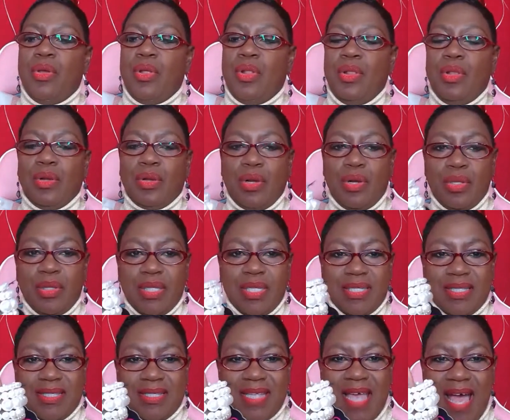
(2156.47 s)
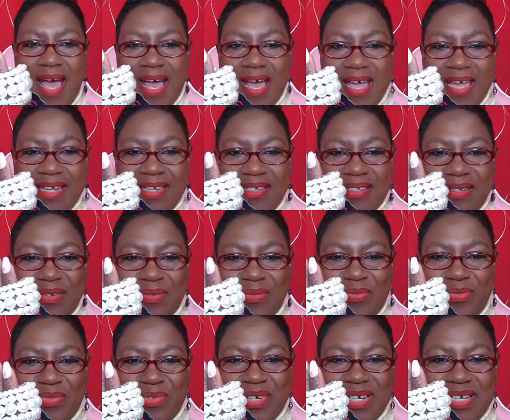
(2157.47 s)
Look on the side.
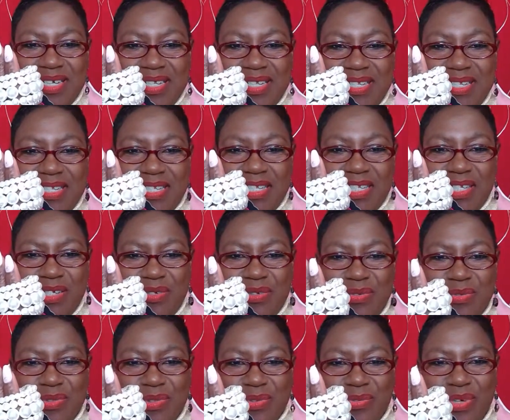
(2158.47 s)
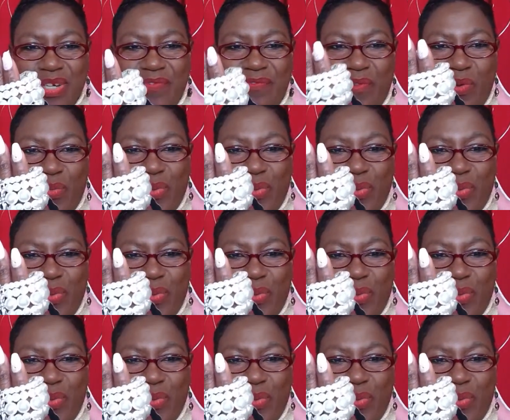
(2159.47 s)
One, two, three, four.